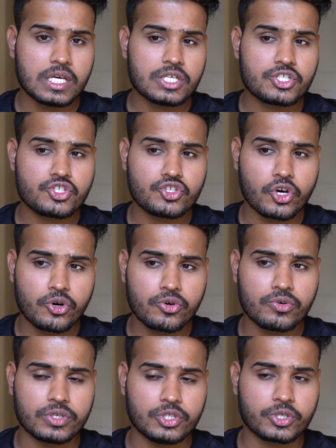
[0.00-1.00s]

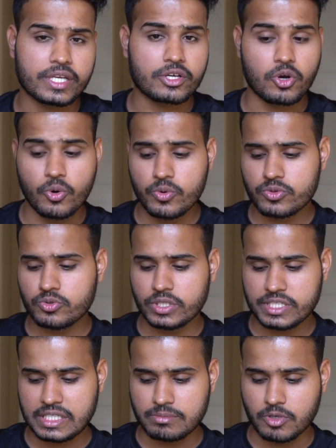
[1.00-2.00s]
So you can go to the
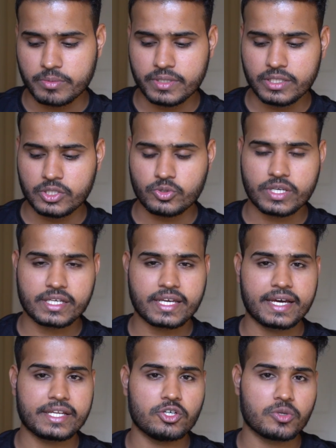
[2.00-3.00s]
T-Mobile. You can
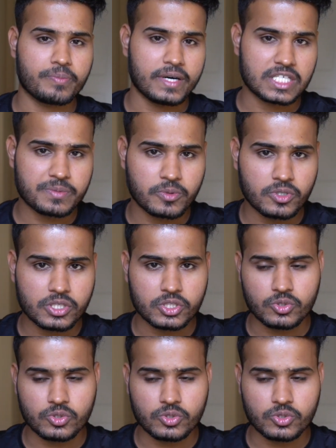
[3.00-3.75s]
carry your passport.